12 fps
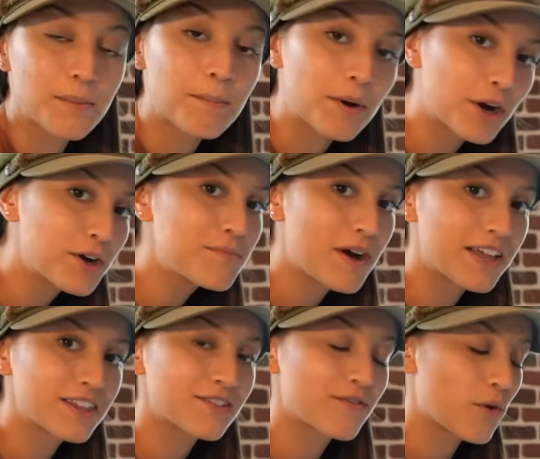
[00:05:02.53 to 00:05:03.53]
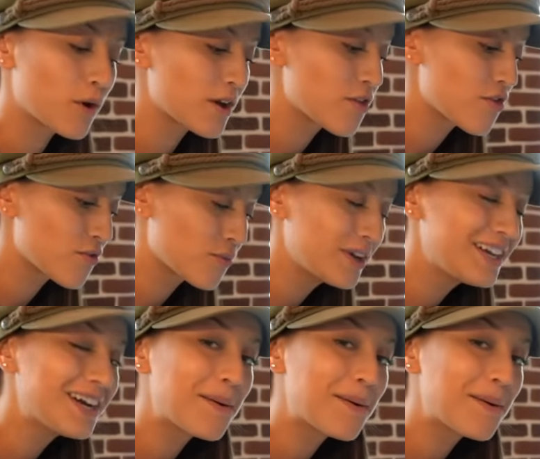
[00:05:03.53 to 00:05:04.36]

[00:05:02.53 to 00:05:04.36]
per month for three